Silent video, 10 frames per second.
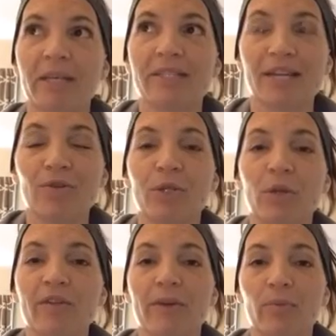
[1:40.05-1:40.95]
because I don't
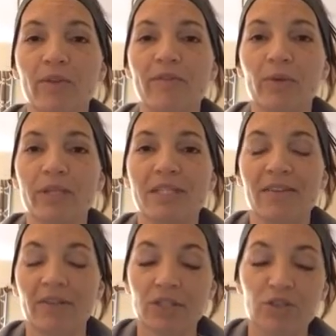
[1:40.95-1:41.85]
know if I'm one
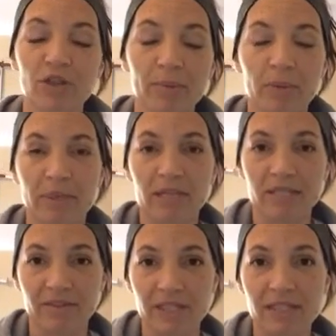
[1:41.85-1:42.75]
forty-seven and dropping
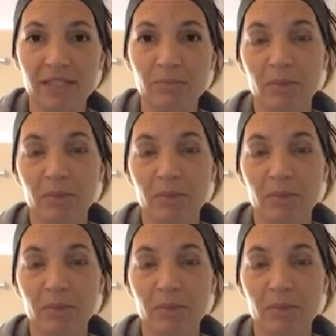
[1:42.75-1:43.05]
because of insulin.